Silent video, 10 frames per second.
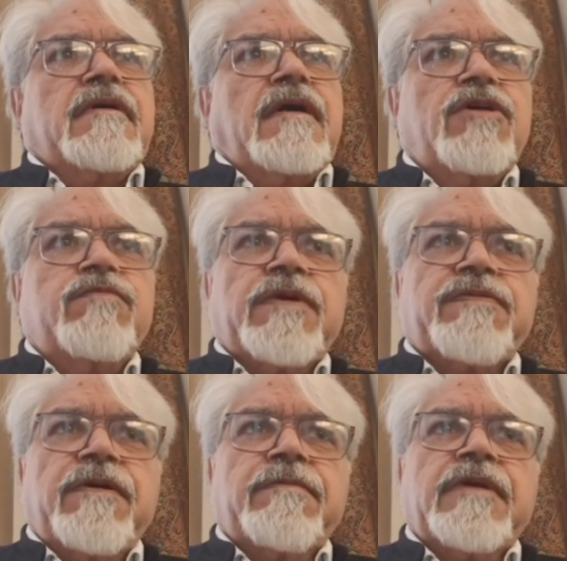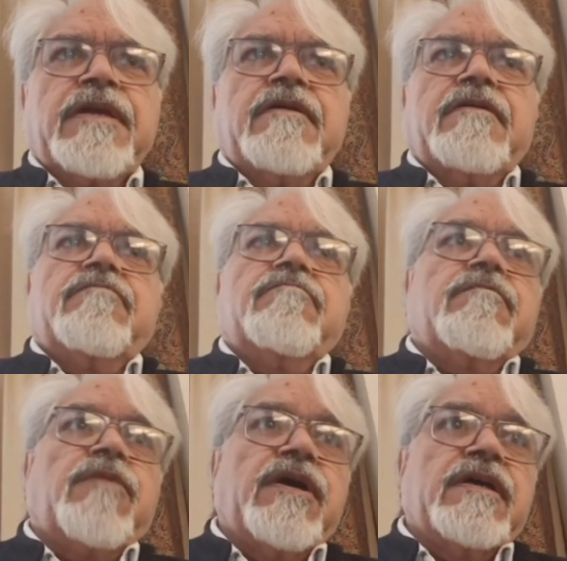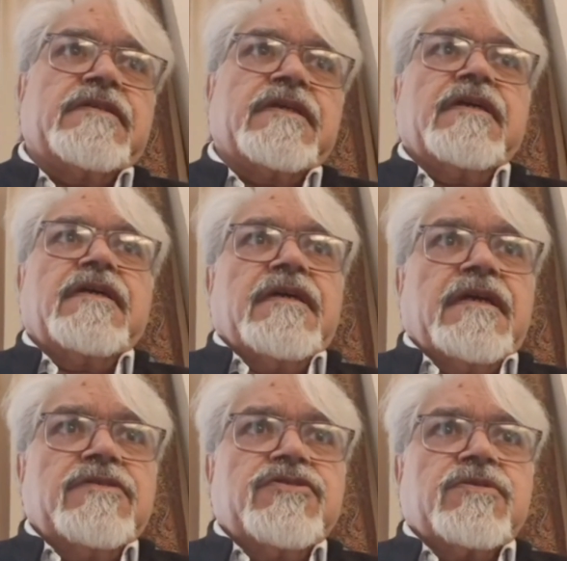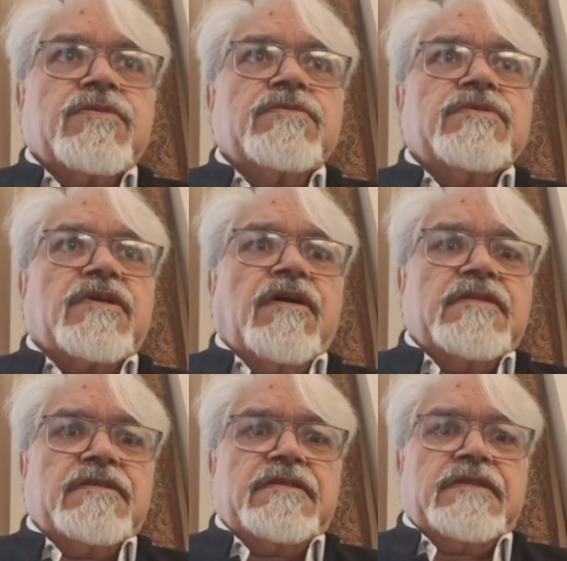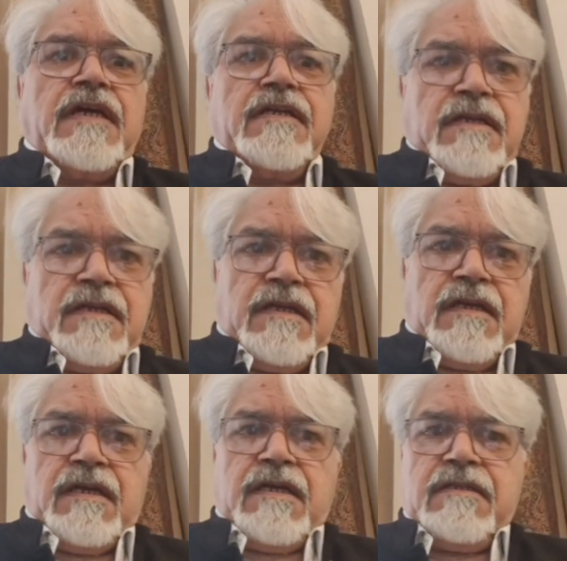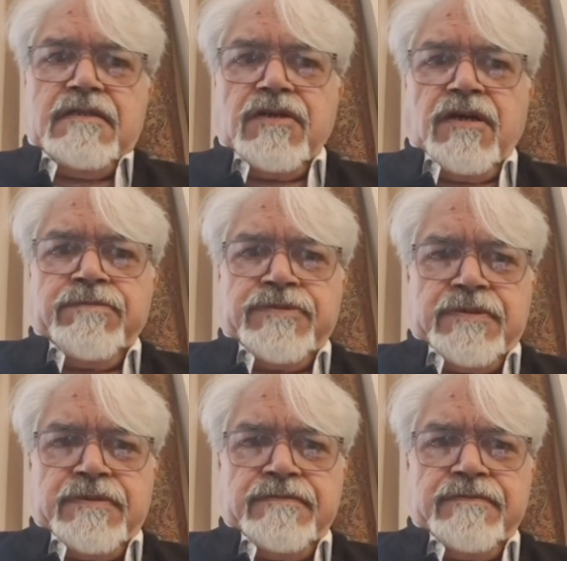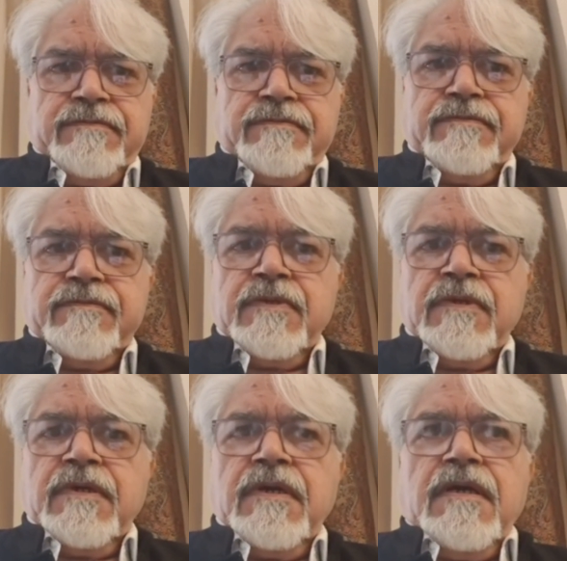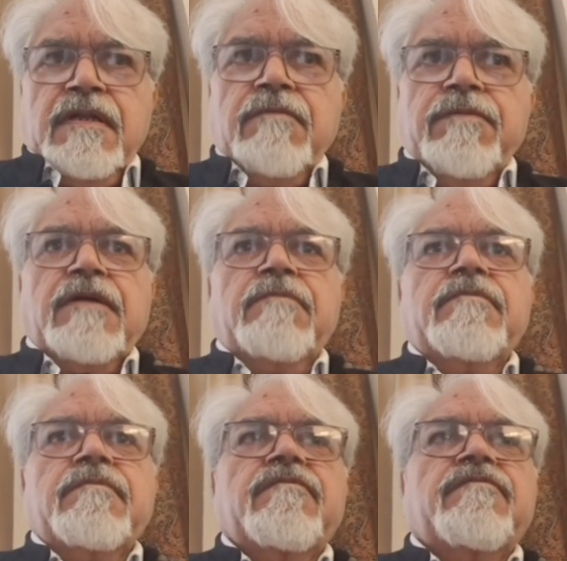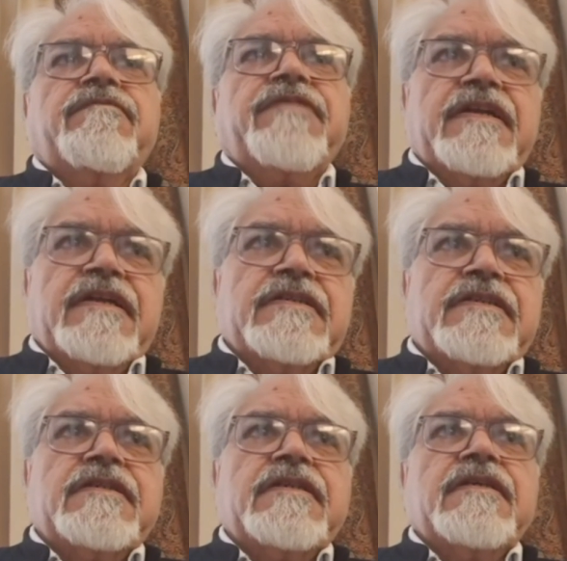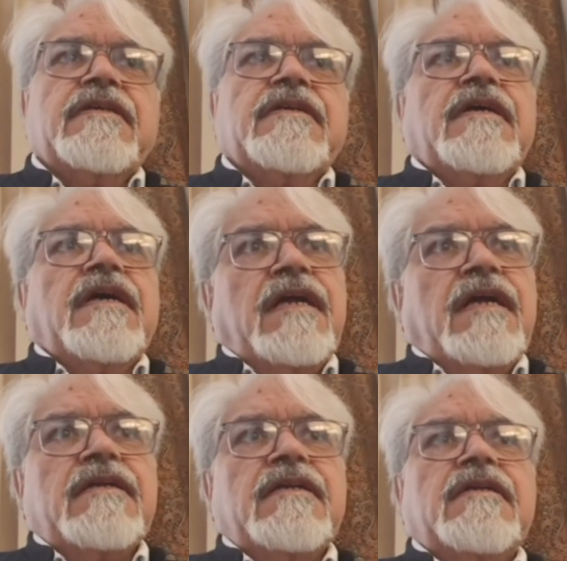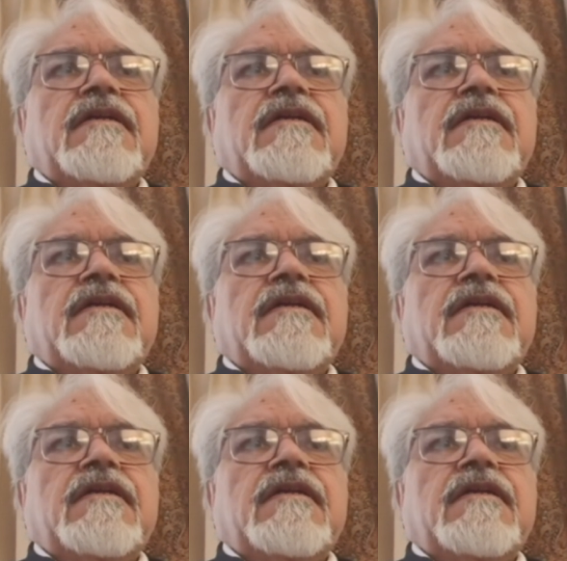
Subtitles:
outperforming boys in schools, colleges, and at the jobs. They have become financially and